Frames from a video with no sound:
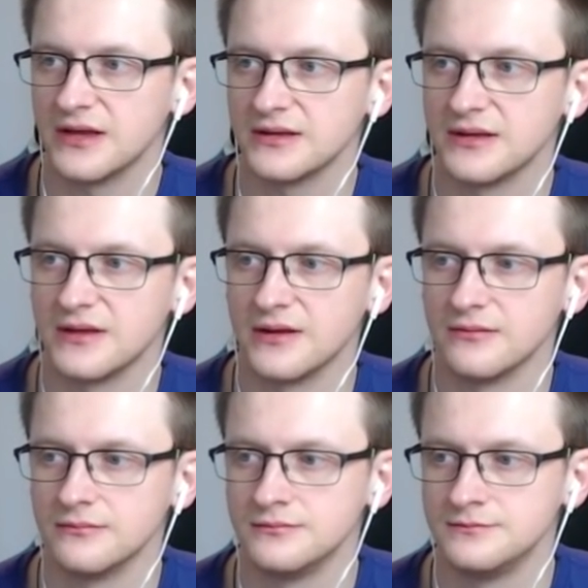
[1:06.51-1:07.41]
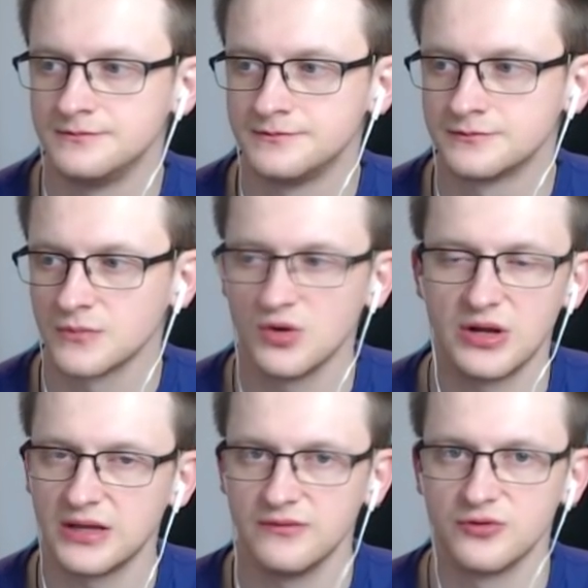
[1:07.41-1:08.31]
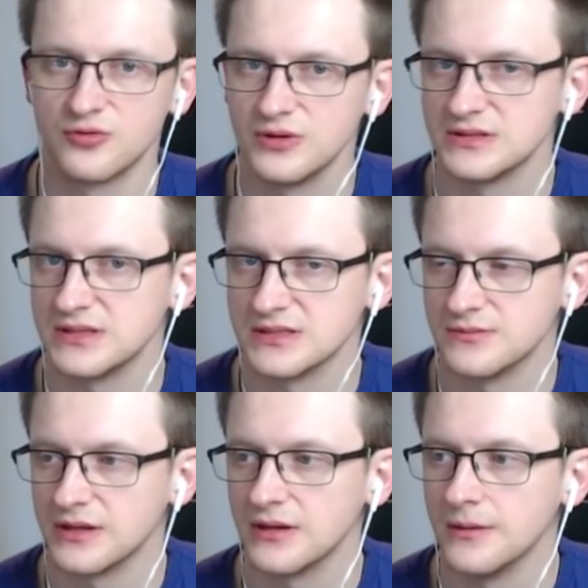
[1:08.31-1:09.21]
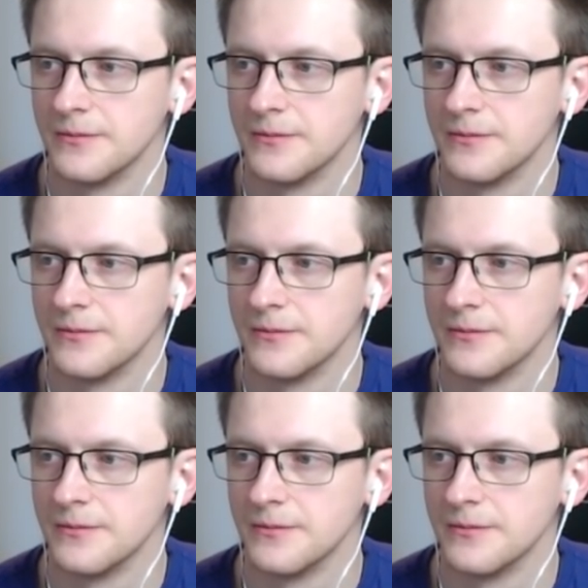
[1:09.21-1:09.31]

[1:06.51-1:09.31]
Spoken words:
and then like even druids, doesn't matter.